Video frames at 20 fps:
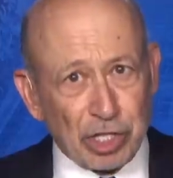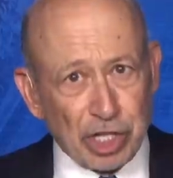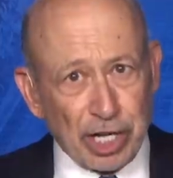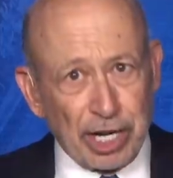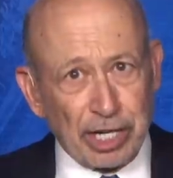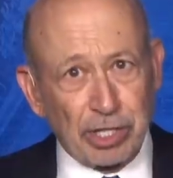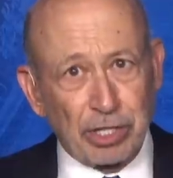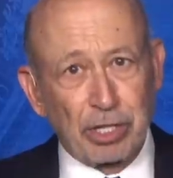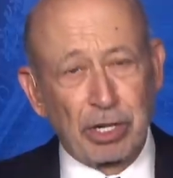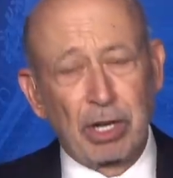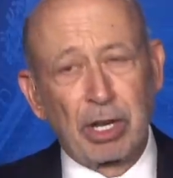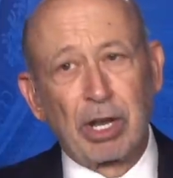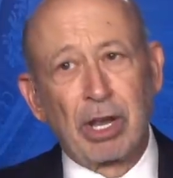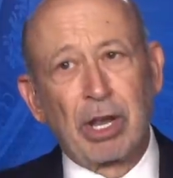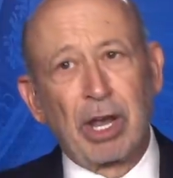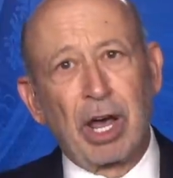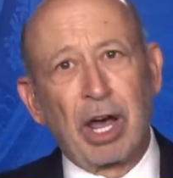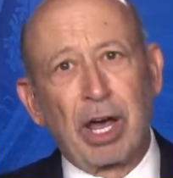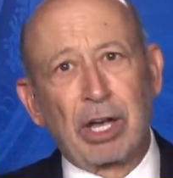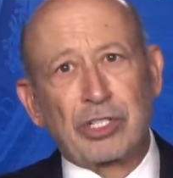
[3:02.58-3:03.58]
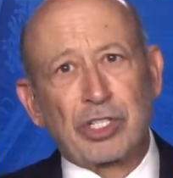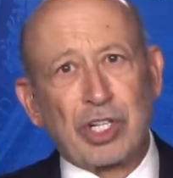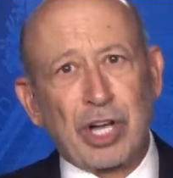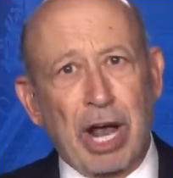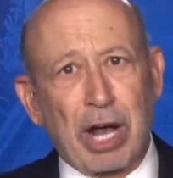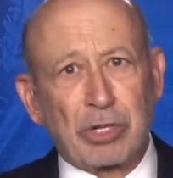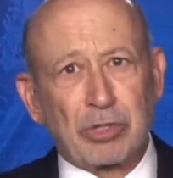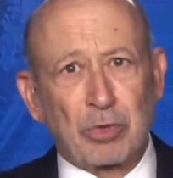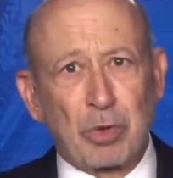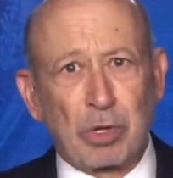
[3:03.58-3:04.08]
chain uh,
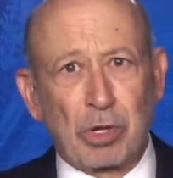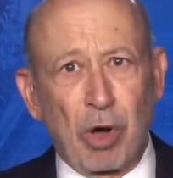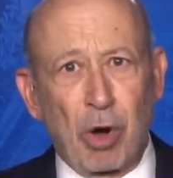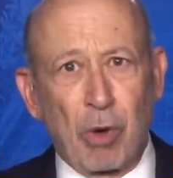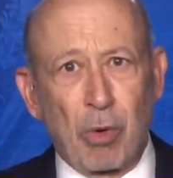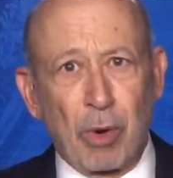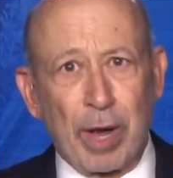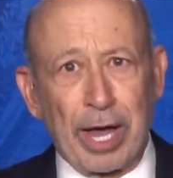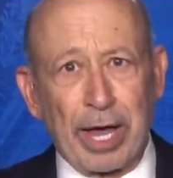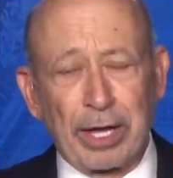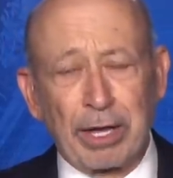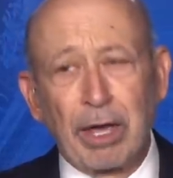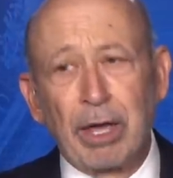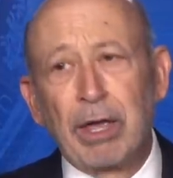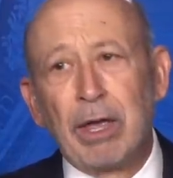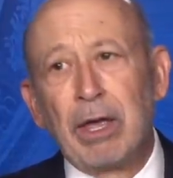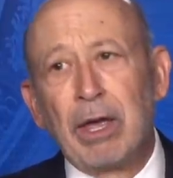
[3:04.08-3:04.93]
shocks will go away.